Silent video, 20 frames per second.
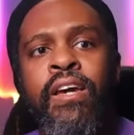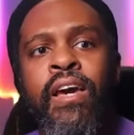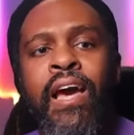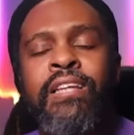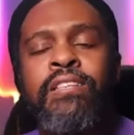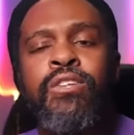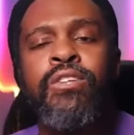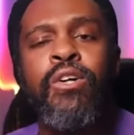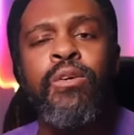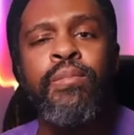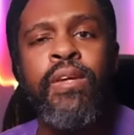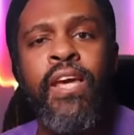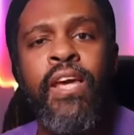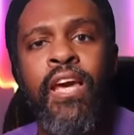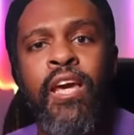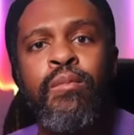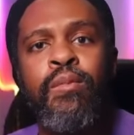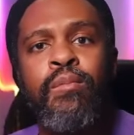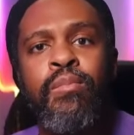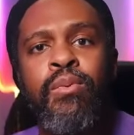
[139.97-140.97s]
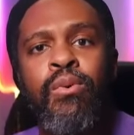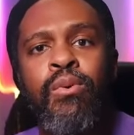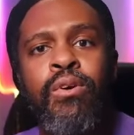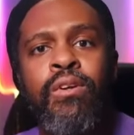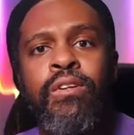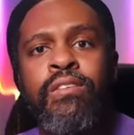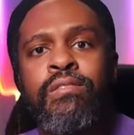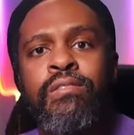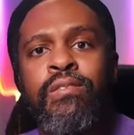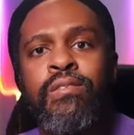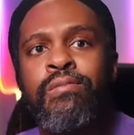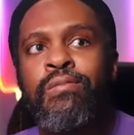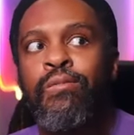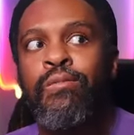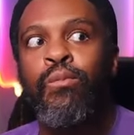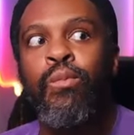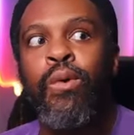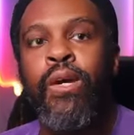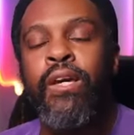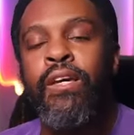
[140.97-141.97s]
And so it became important
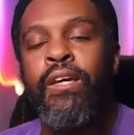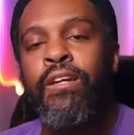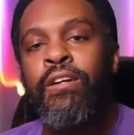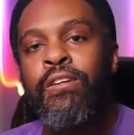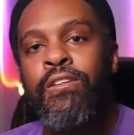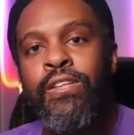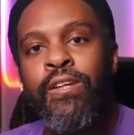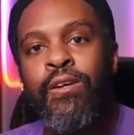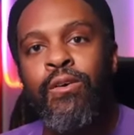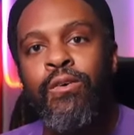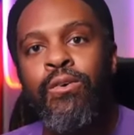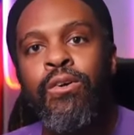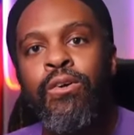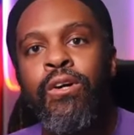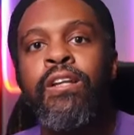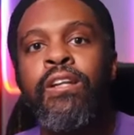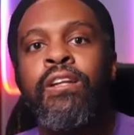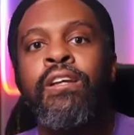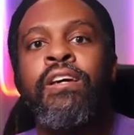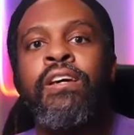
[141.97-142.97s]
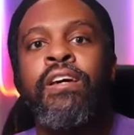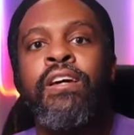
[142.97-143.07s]
way early on